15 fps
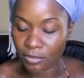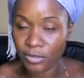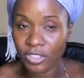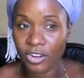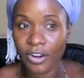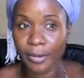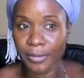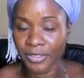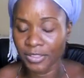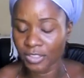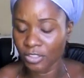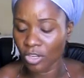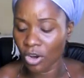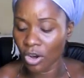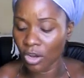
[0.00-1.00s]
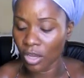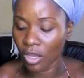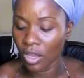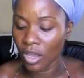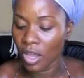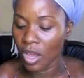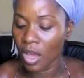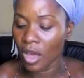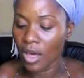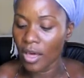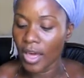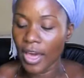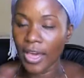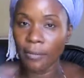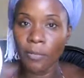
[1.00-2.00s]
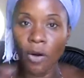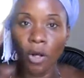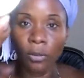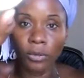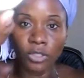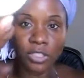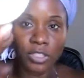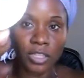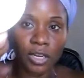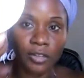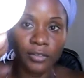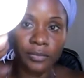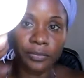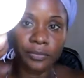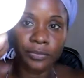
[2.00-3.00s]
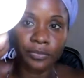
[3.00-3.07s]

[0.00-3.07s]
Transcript: I'm sorry about the dog. I'm almost done.